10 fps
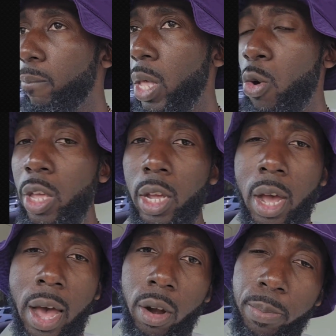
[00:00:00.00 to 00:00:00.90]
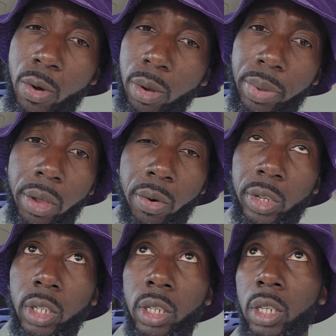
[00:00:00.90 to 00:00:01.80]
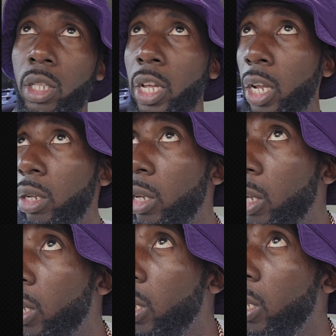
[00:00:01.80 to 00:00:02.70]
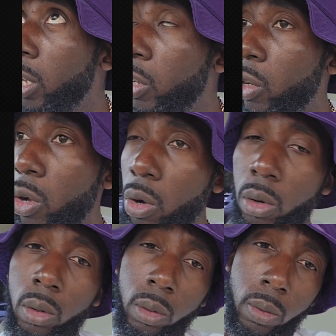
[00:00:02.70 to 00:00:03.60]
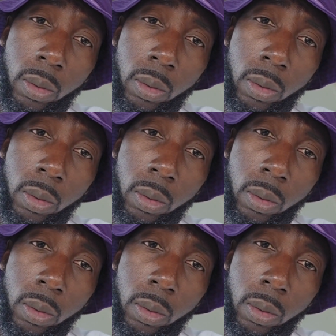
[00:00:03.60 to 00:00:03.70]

Don't get caught up on appearances and let, because